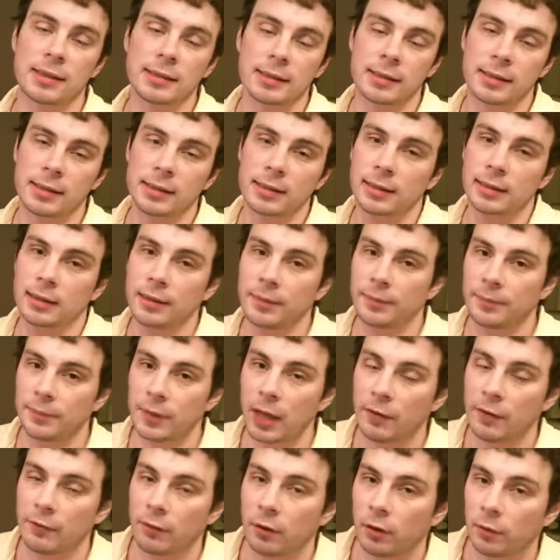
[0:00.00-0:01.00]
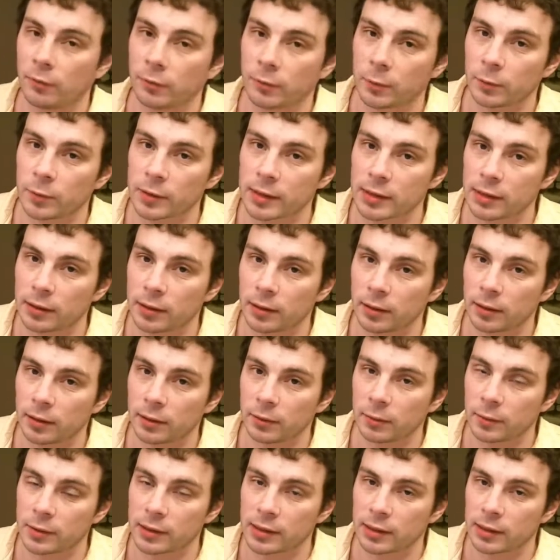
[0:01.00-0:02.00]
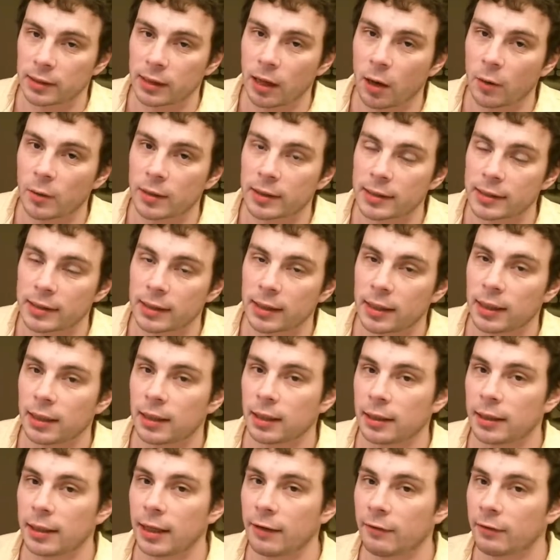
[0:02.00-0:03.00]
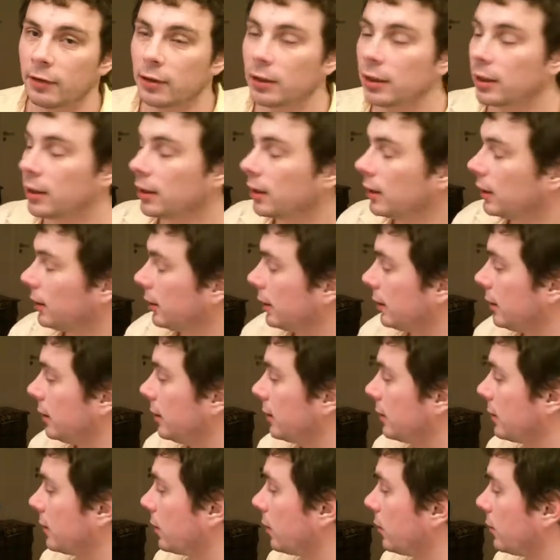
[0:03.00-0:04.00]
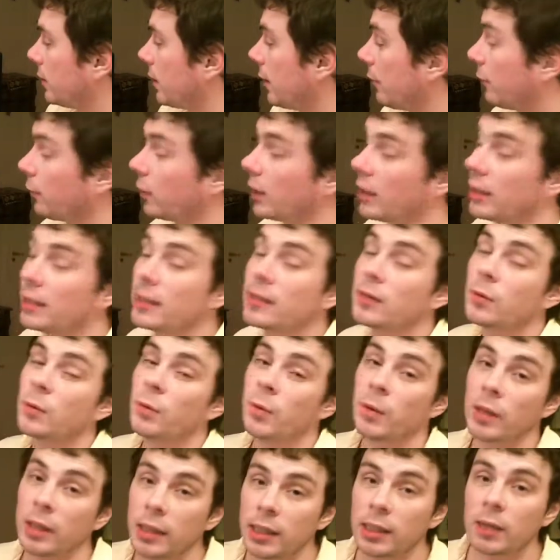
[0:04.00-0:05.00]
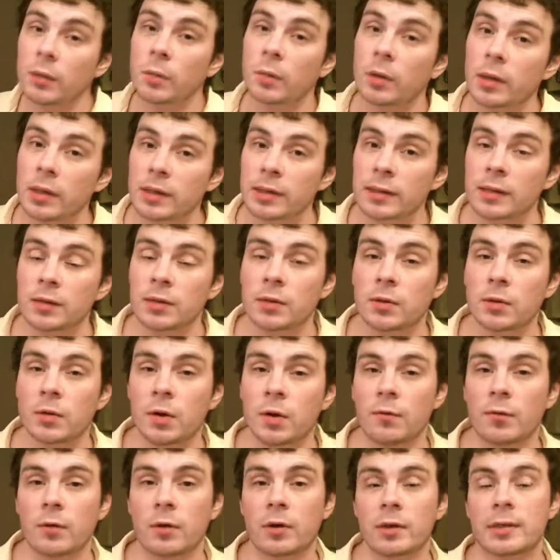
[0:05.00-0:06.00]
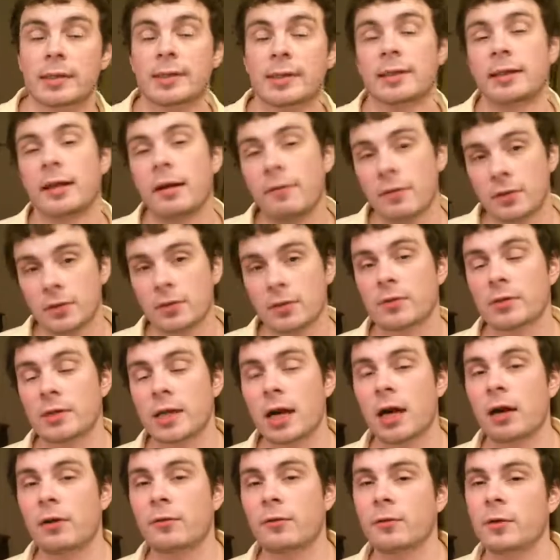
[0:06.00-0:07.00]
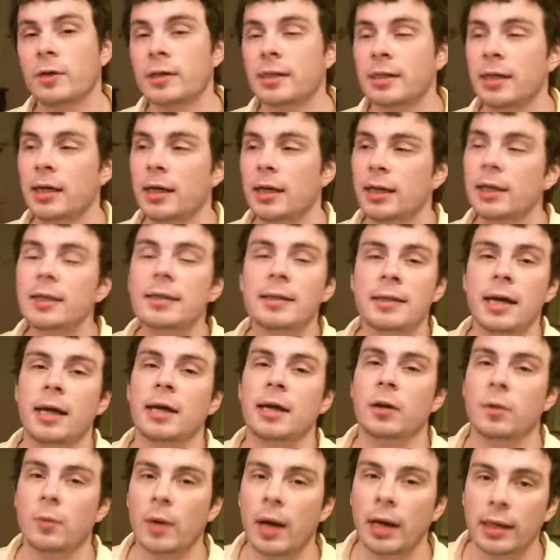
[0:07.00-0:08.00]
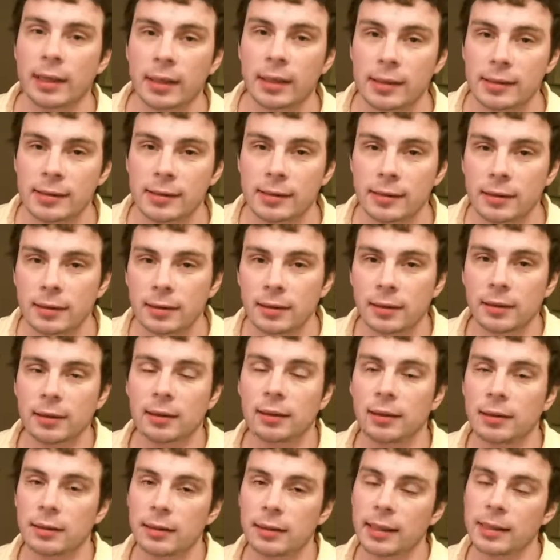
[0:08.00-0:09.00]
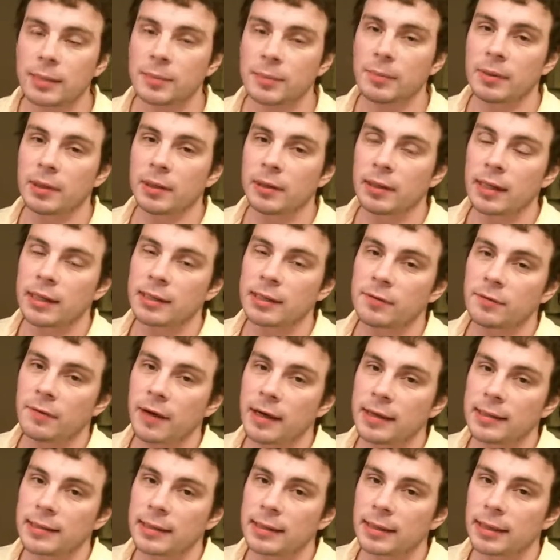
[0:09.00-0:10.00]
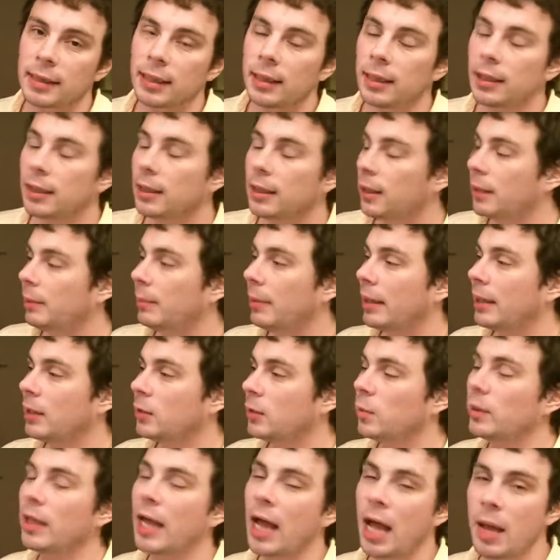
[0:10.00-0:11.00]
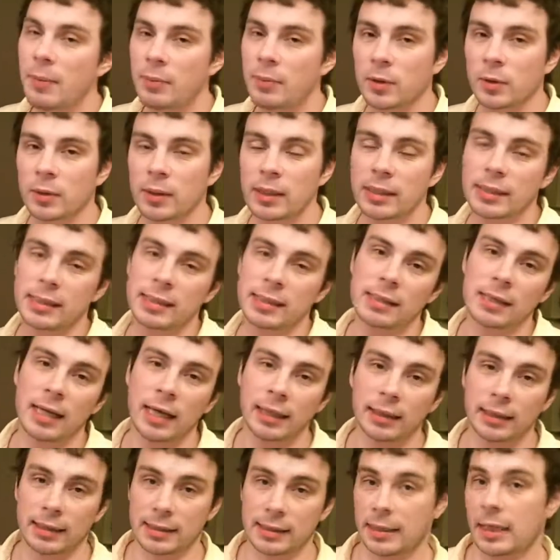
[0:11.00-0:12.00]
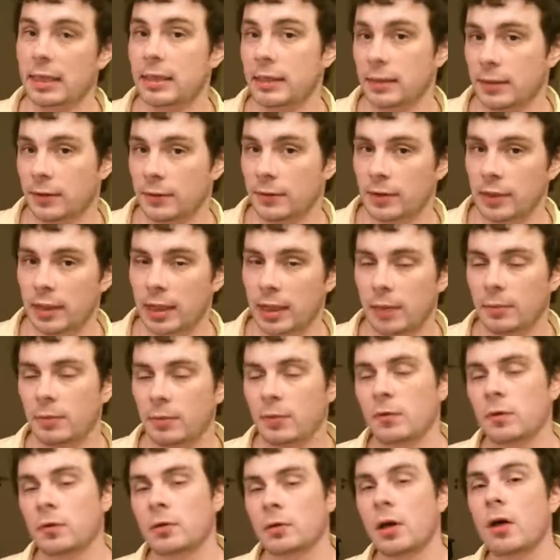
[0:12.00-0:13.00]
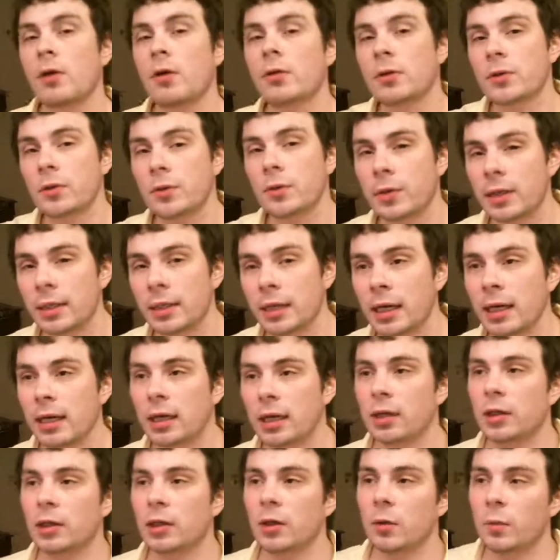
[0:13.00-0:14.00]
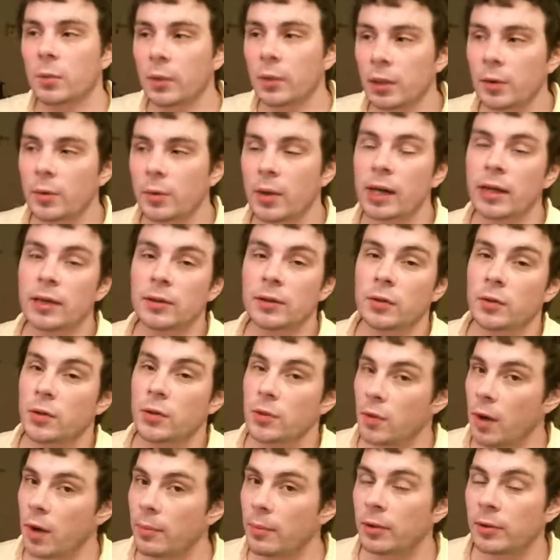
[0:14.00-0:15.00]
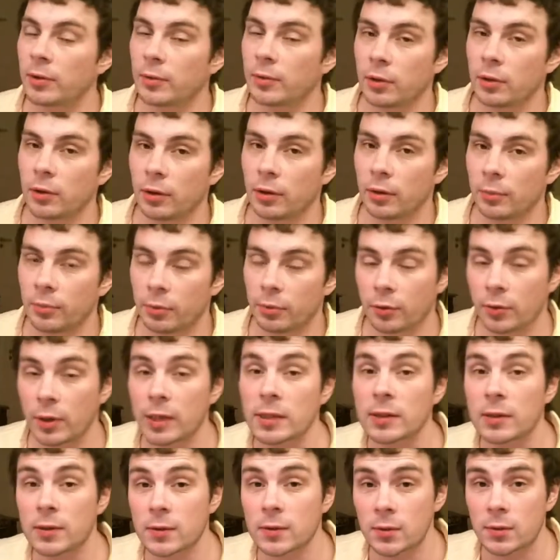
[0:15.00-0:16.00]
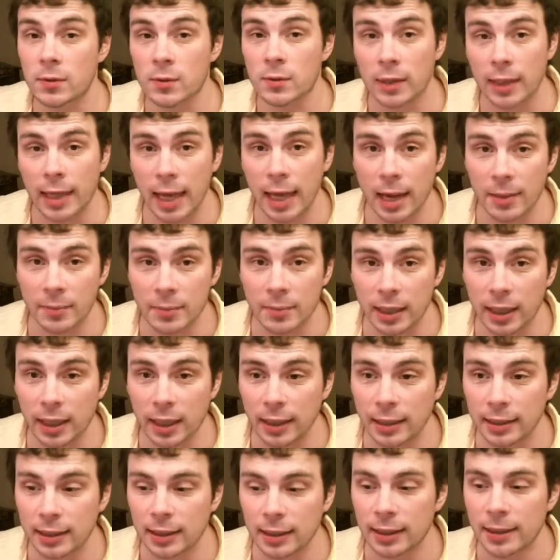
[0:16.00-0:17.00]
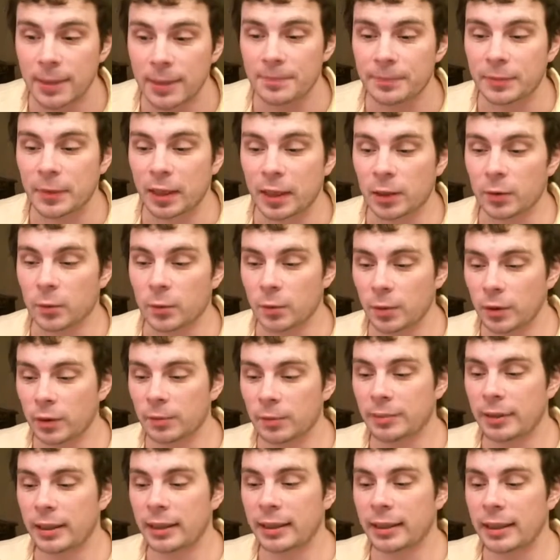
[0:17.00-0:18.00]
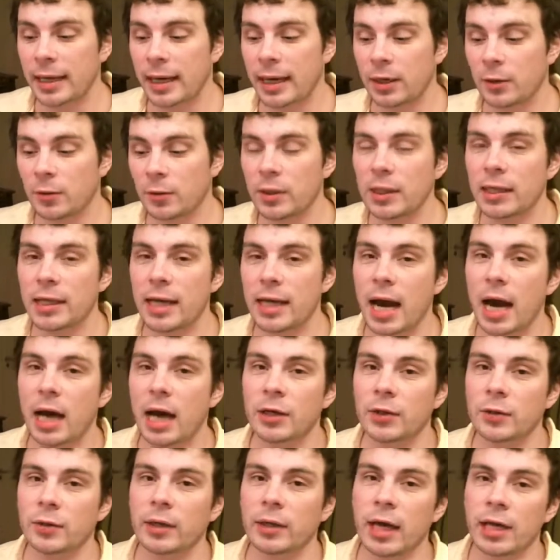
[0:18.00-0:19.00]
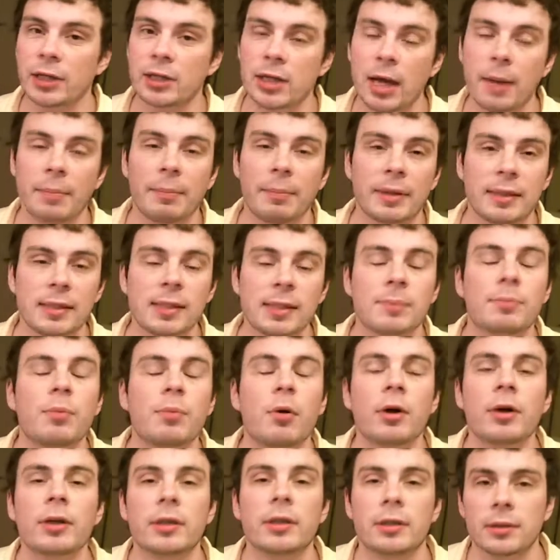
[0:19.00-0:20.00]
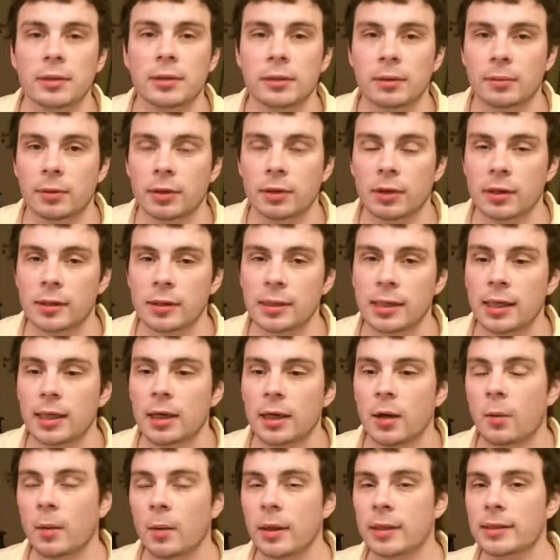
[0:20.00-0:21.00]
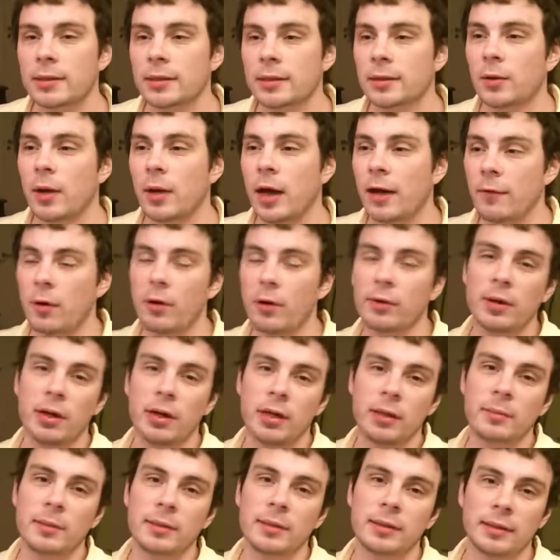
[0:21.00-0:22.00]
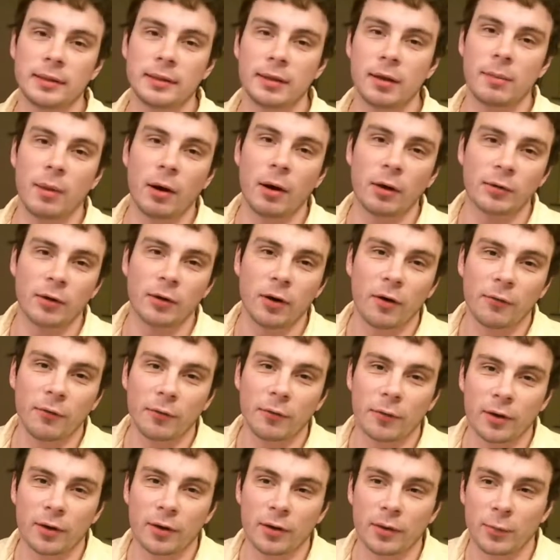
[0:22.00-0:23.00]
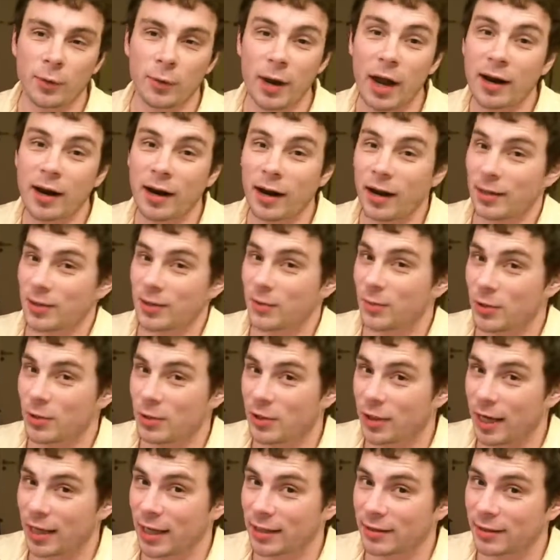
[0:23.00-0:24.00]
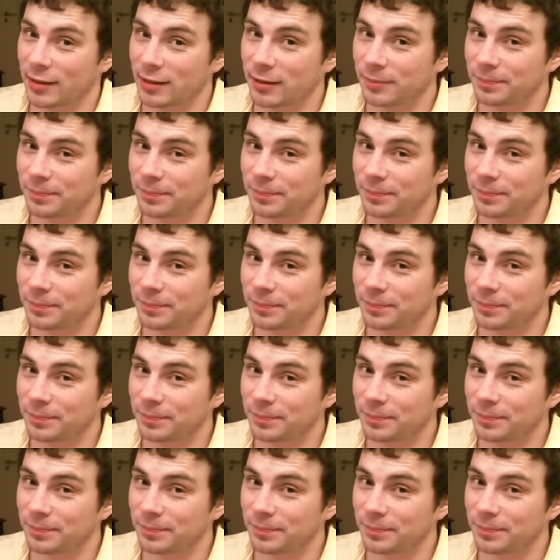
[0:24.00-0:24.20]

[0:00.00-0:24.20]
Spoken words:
evolved with the lowest level. So therefore, it is really worth it to, of course, level those cards first. It is kind of grind lusty, let's face it, but it will help you in the later stages of the game. If you don't do it, you will run into trouble progressing through the game, and it will be kind of really hard to catch up at this point, because once you have only a limited amount of rare cards which you're getting